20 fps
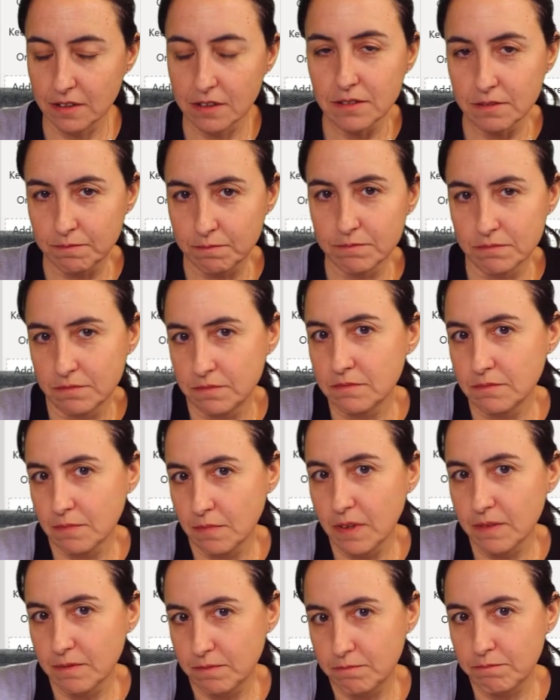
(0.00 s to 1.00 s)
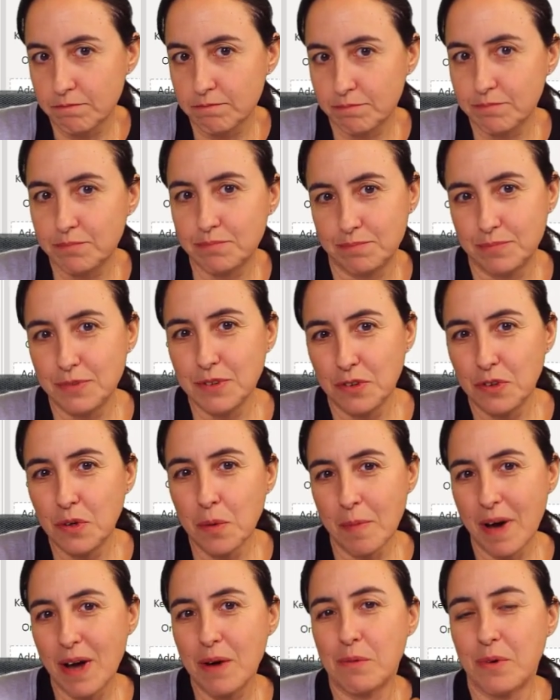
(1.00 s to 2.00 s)
And you
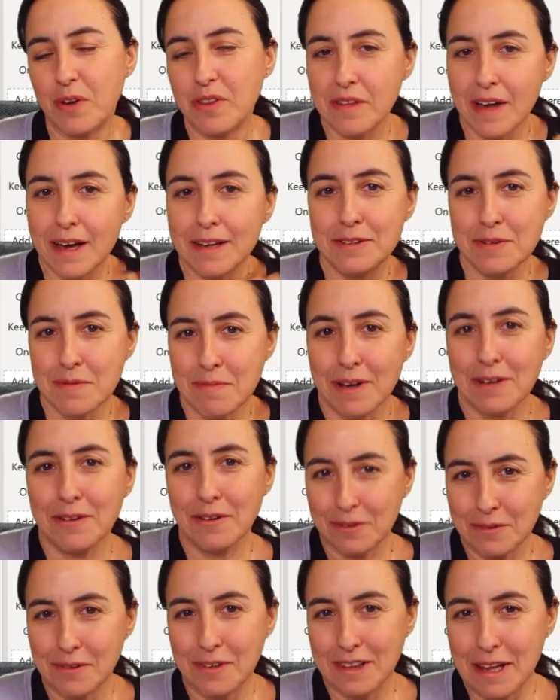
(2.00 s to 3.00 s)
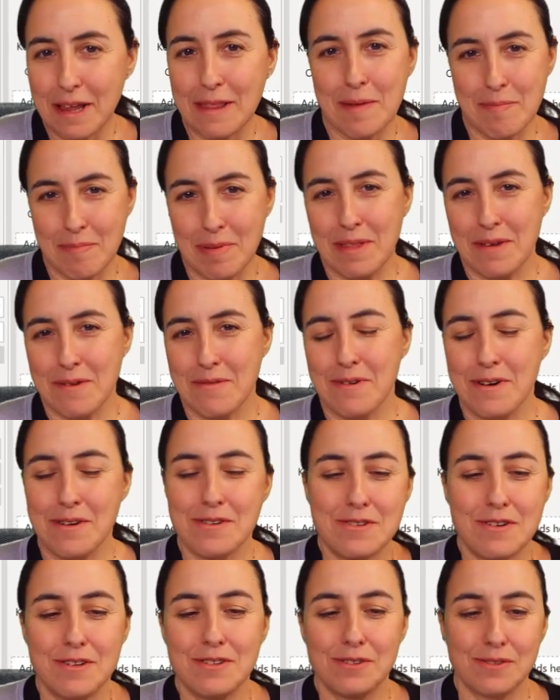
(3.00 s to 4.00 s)
might want that. You might not want that, depending on what you're
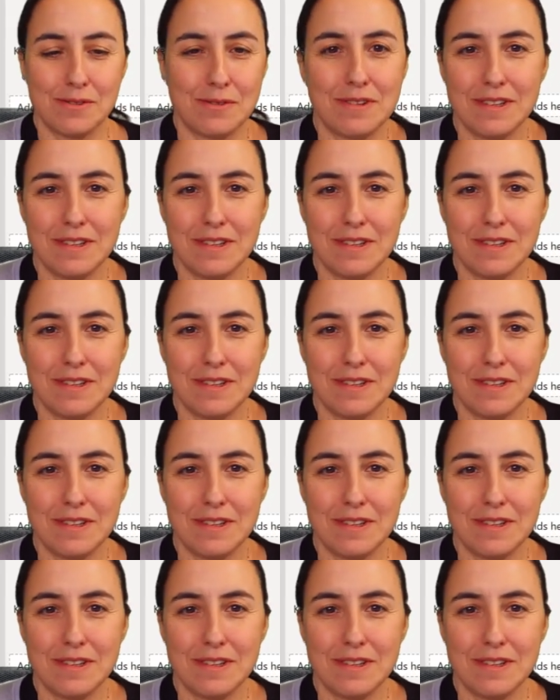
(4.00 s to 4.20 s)
trying to do.